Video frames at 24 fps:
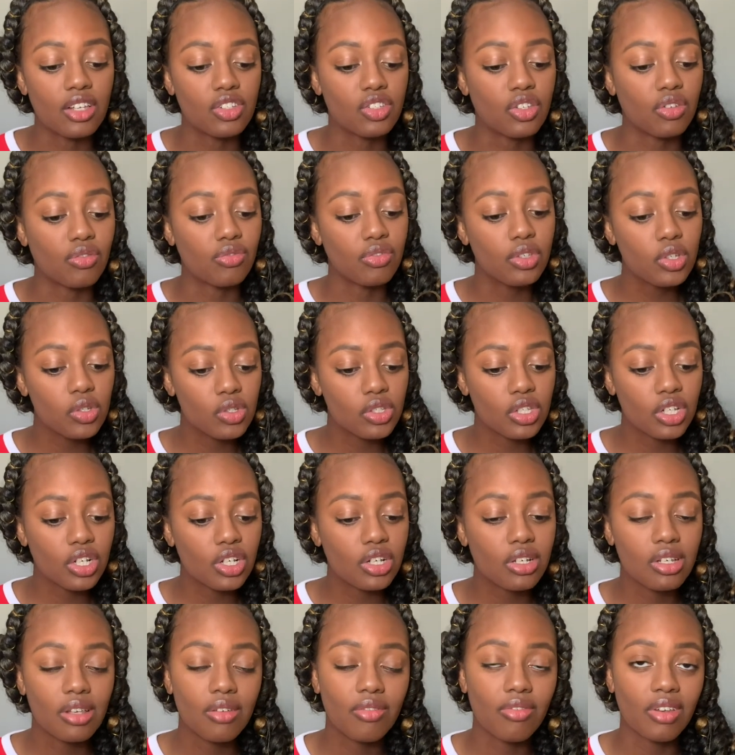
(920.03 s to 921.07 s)
diffuser
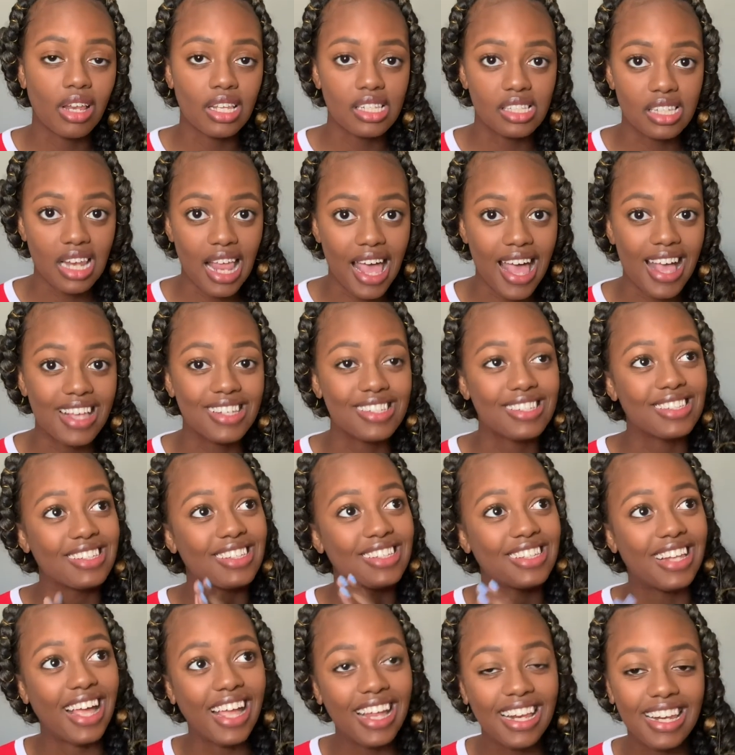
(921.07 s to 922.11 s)
slash
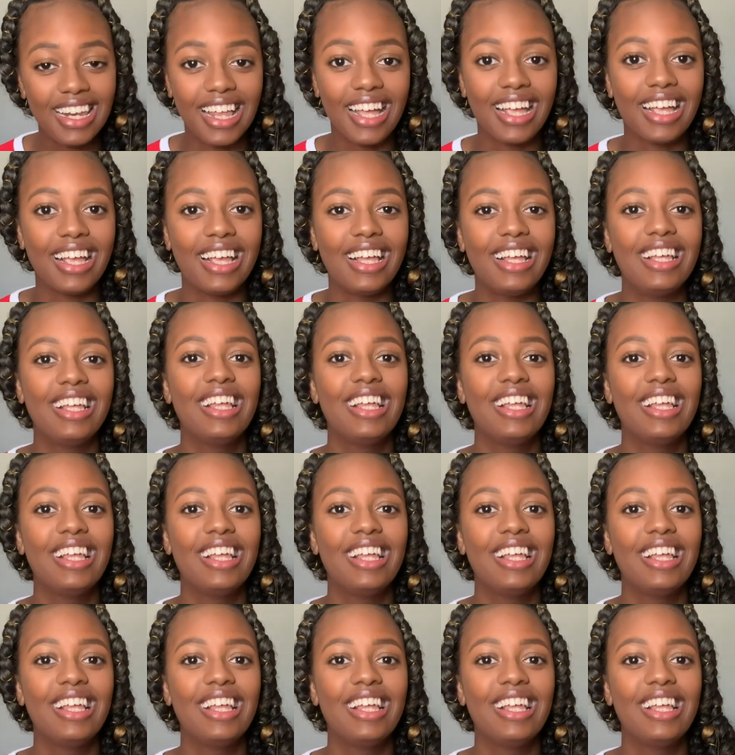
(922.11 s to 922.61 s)
nightlight